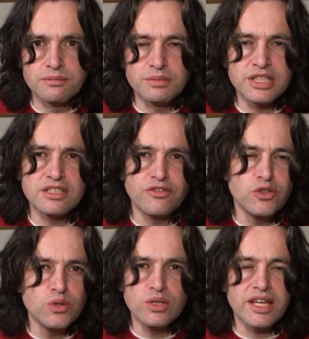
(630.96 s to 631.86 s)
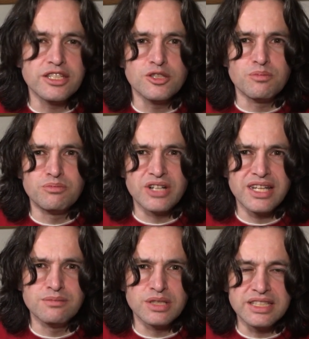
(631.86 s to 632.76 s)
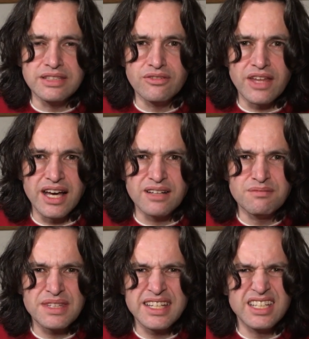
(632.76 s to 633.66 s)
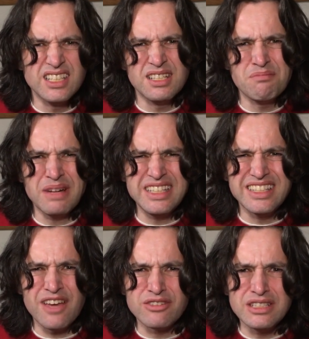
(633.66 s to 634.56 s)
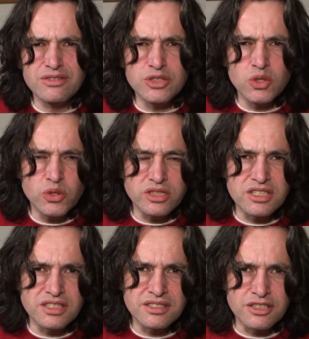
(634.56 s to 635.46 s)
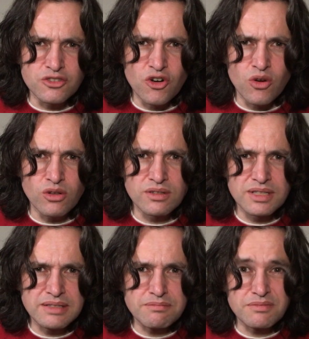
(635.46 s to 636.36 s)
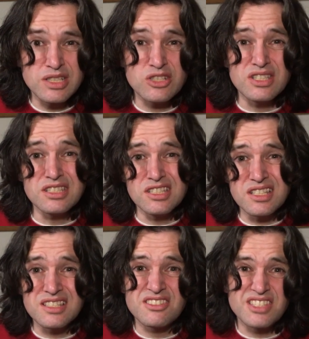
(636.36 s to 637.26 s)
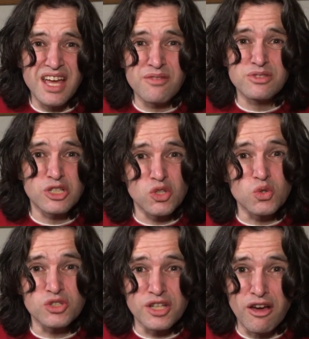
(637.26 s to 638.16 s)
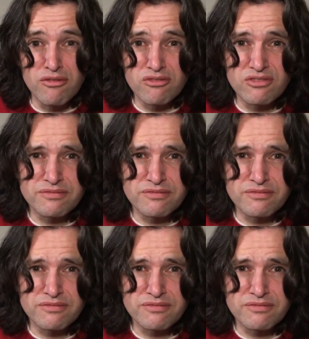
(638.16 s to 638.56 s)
Because if you let your brain believe that, might never even notice that it's wrong because it just sounds close enough.